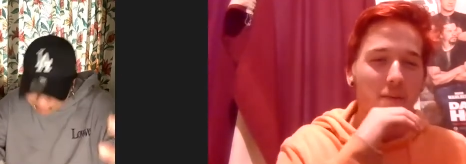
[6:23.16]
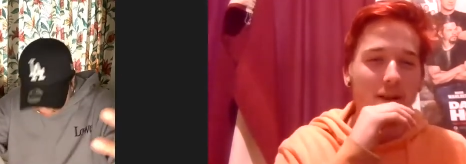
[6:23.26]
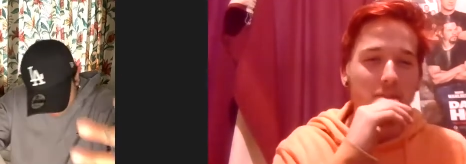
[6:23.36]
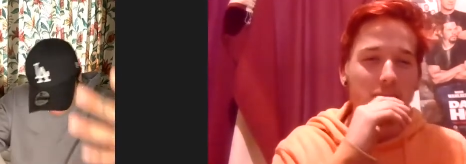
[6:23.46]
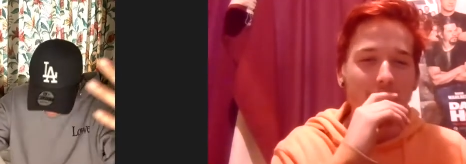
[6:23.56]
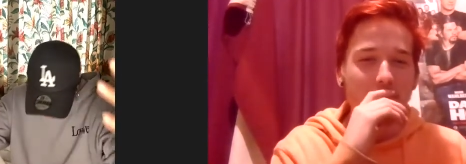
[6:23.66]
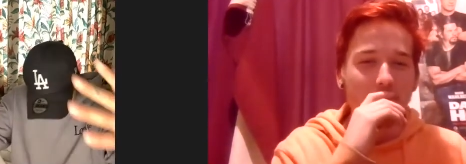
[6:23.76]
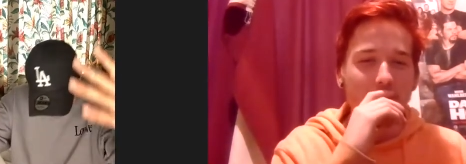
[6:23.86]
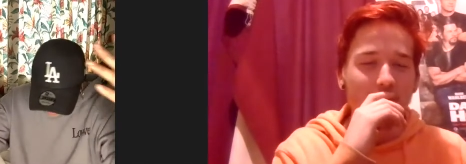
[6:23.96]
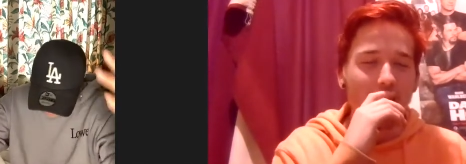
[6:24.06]
Speaker 1: how many
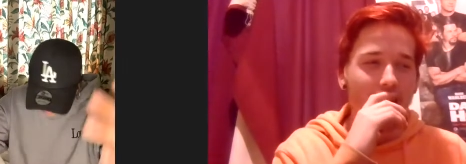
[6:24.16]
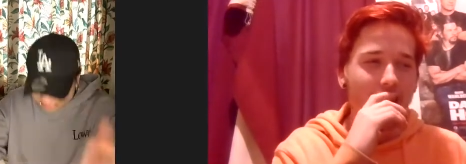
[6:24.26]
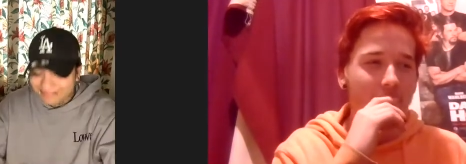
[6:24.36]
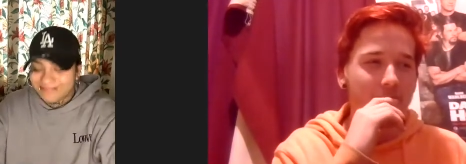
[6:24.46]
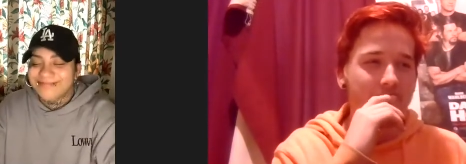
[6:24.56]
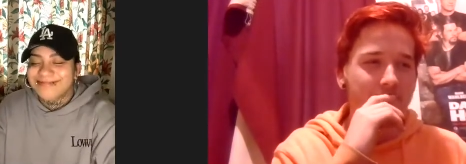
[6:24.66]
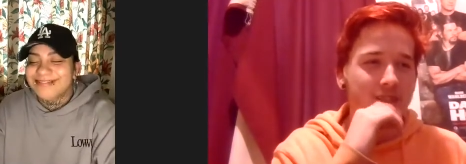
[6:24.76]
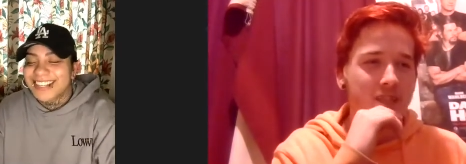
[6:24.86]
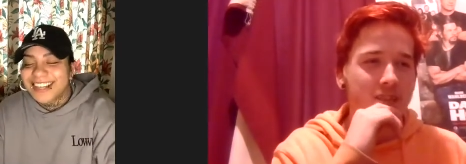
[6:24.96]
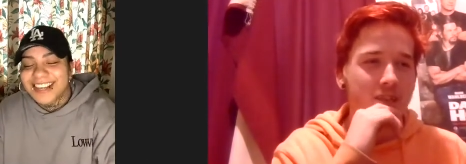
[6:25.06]
people um
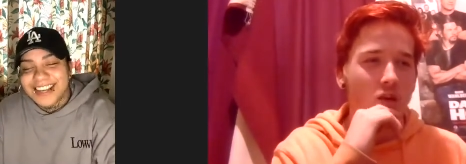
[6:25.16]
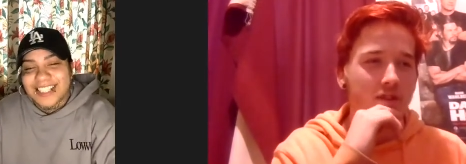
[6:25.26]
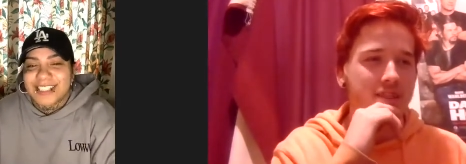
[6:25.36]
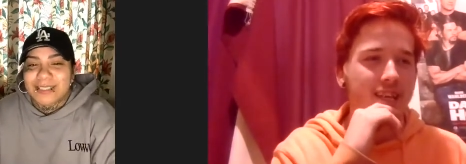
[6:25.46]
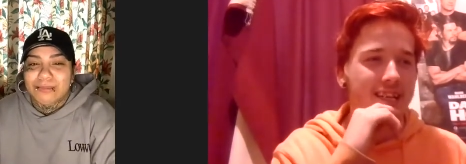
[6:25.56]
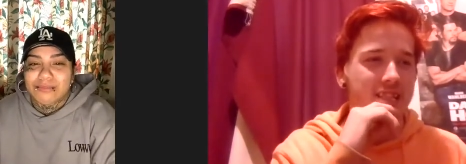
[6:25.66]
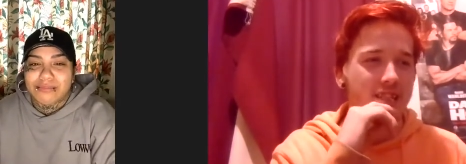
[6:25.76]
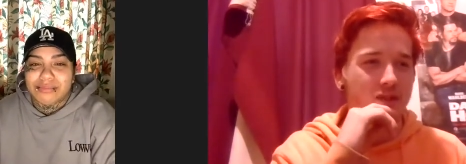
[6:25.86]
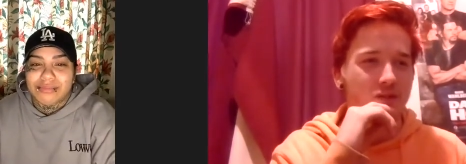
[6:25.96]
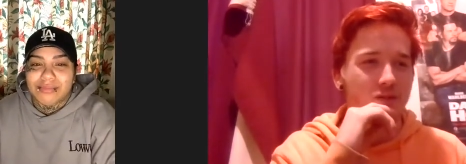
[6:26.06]
contact
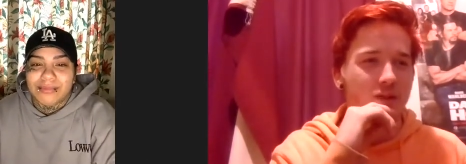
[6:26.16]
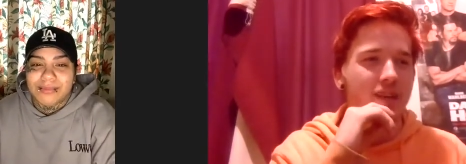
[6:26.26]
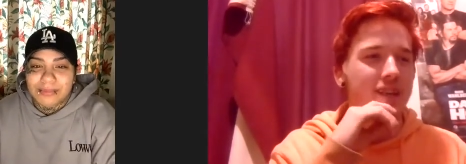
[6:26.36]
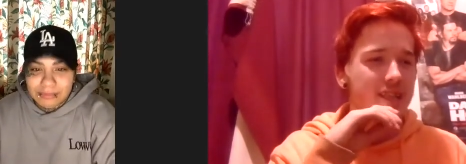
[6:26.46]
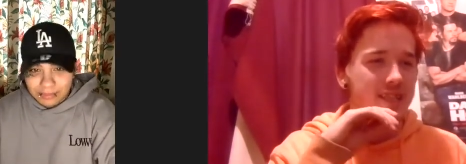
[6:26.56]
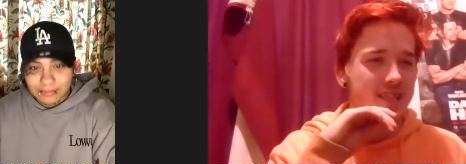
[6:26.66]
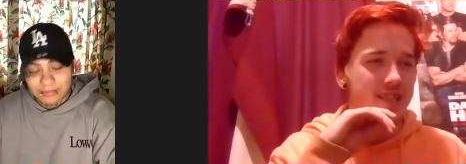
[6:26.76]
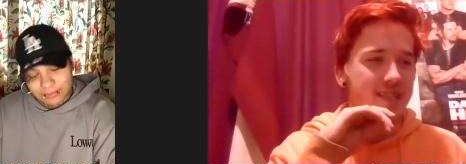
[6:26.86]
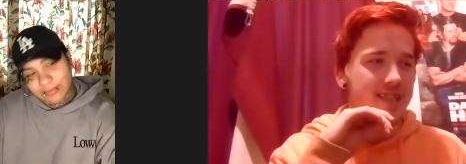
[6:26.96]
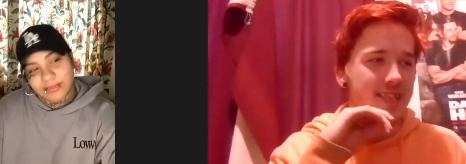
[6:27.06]
you
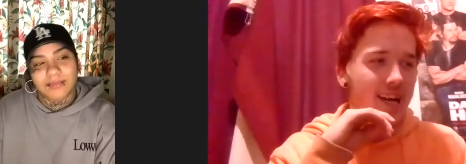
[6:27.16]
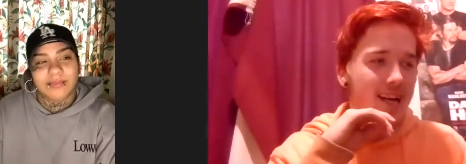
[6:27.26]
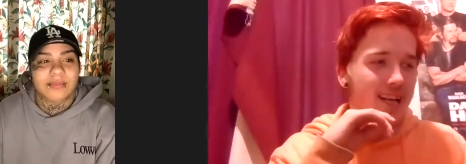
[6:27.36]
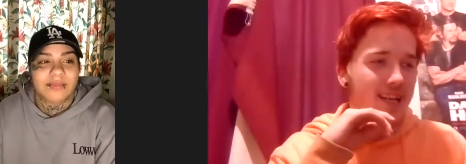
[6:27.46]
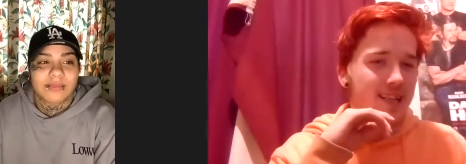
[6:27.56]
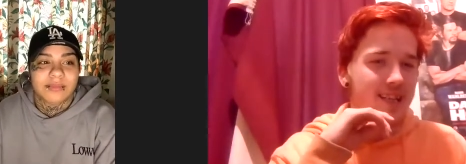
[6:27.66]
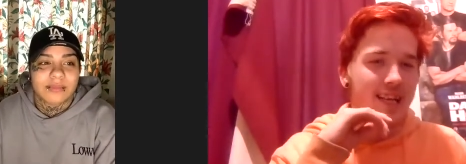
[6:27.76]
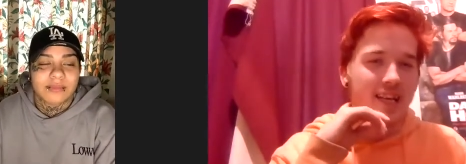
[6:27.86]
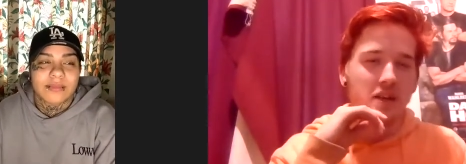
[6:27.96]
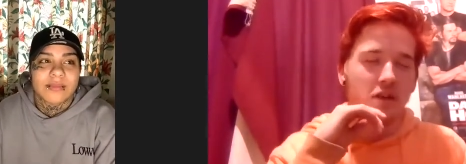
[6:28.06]
just to say
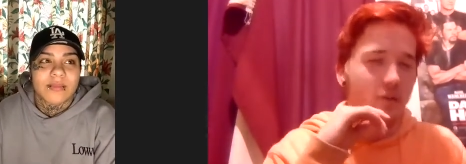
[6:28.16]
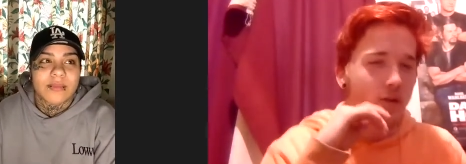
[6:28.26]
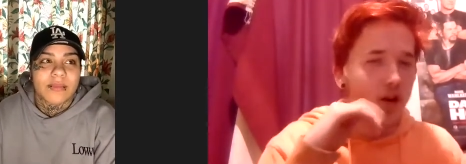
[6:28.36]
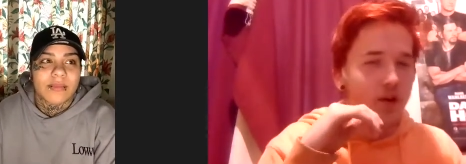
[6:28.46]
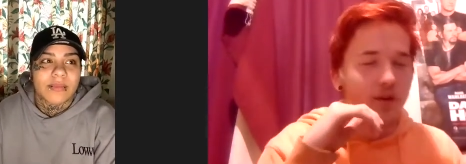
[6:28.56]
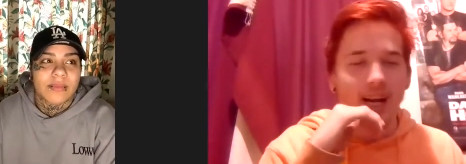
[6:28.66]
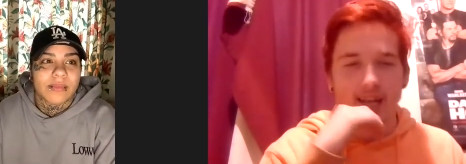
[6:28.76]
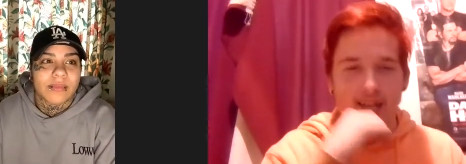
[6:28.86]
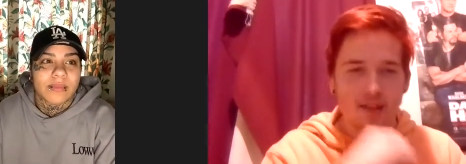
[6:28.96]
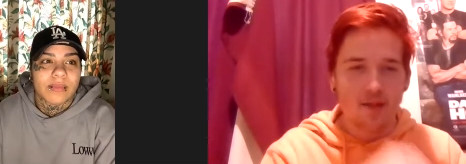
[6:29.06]
thank you for
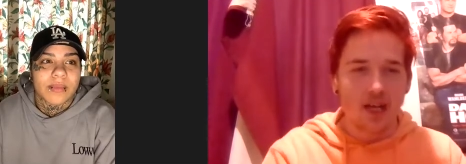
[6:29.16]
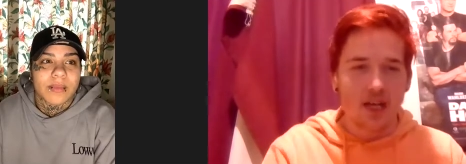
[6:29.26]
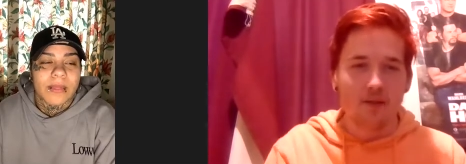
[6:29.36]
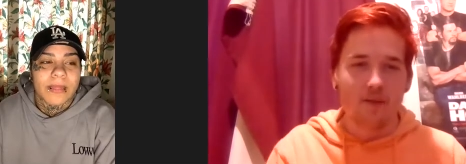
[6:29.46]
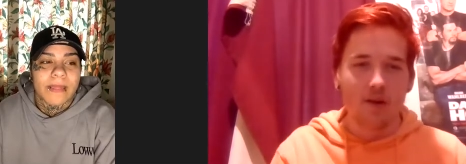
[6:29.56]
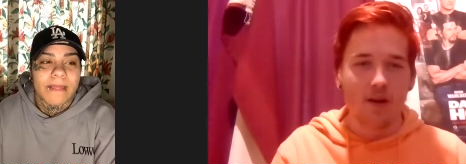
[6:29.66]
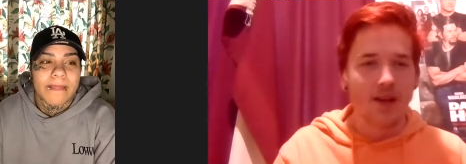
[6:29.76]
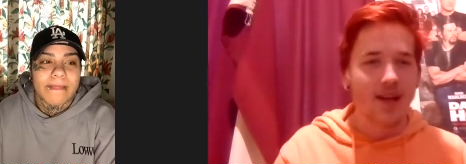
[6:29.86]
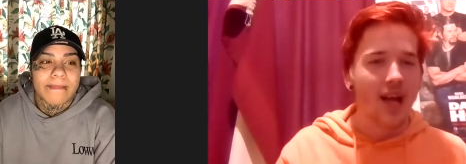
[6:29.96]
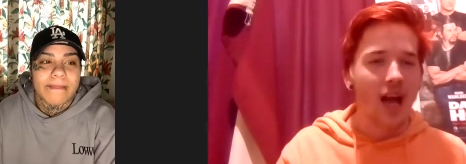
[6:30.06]
creating and thank you for
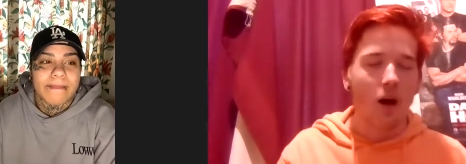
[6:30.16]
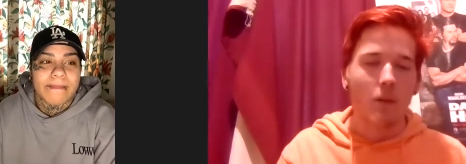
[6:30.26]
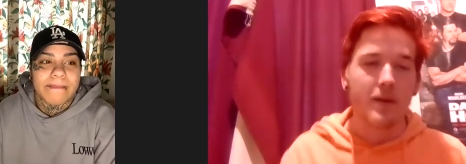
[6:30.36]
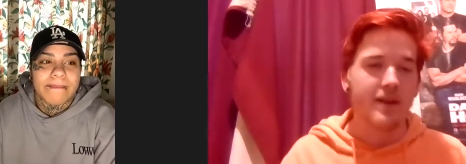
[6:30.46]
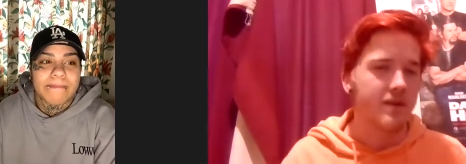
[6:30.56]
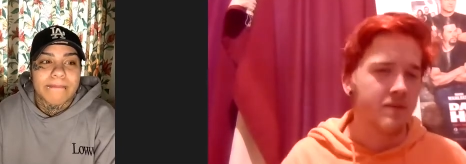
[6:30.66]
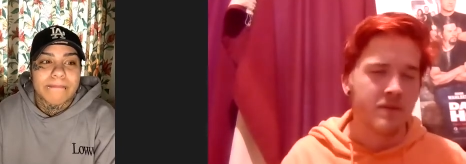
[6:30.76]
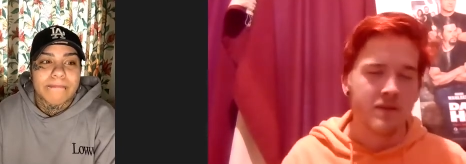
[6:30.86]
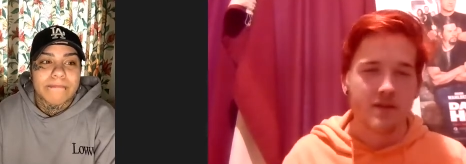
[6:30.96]
helping them?